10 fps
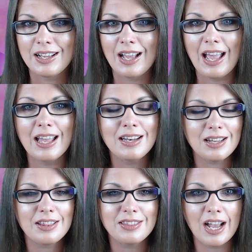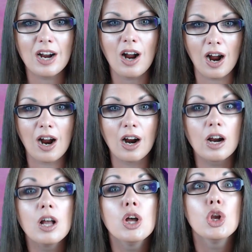And there
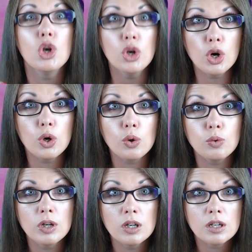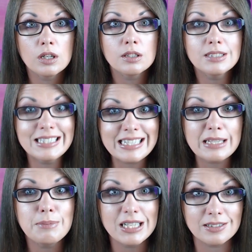are no
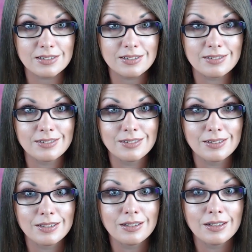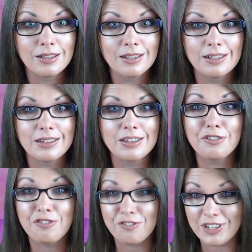demons. The
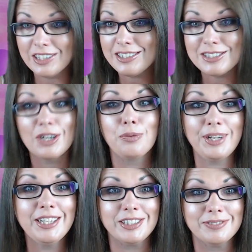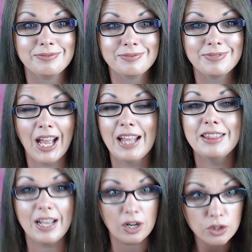feelings are real
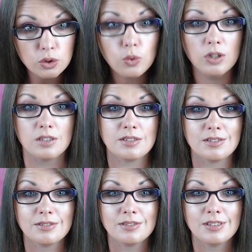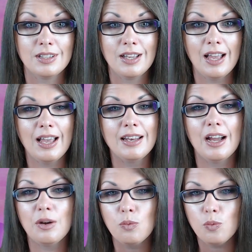and they are yours. And
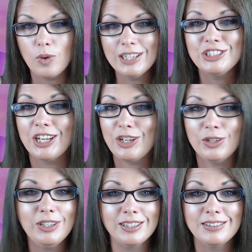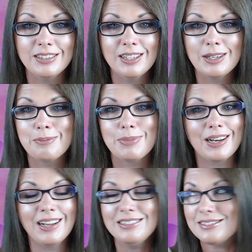I wish I could, but
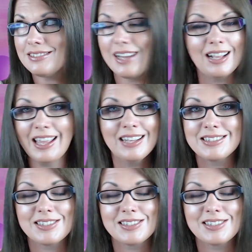I, I can't